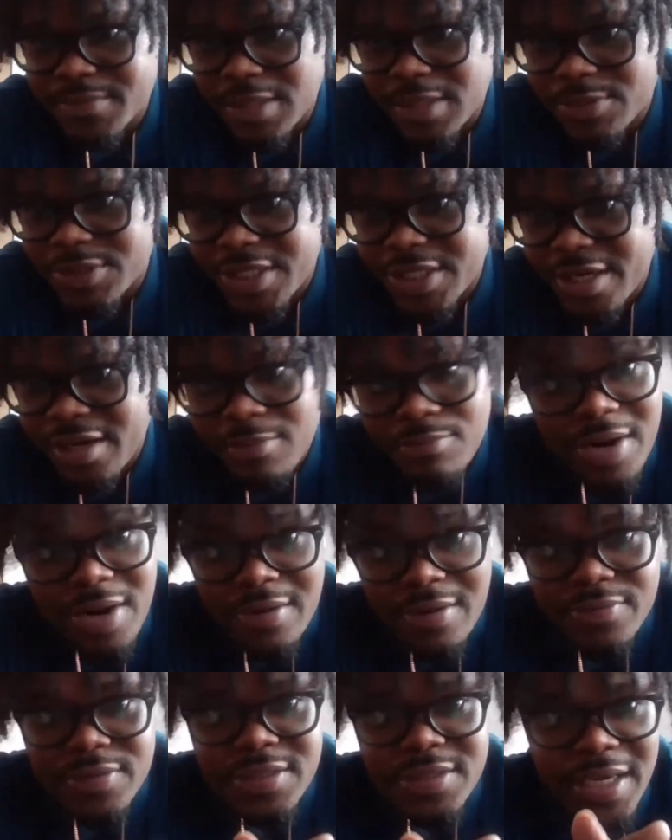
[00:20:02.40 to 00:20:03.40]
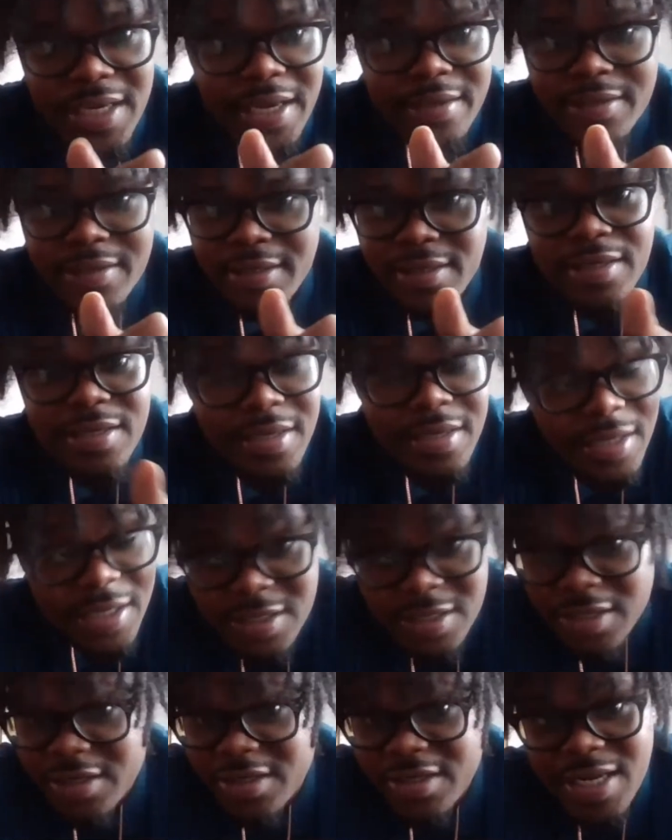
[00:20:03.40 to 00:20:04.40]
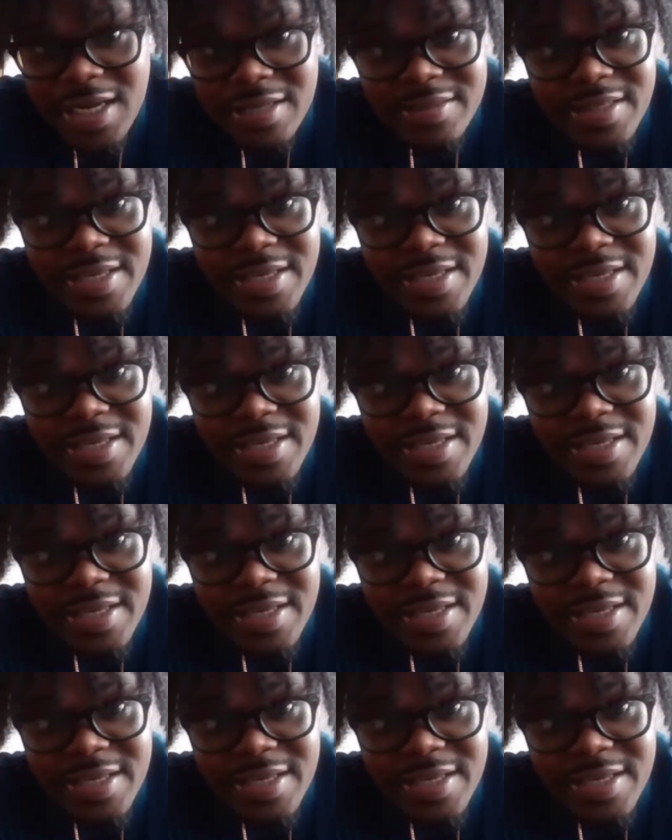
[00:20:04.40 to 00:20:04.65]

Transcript: Jayon Brown, yeah, he looked good out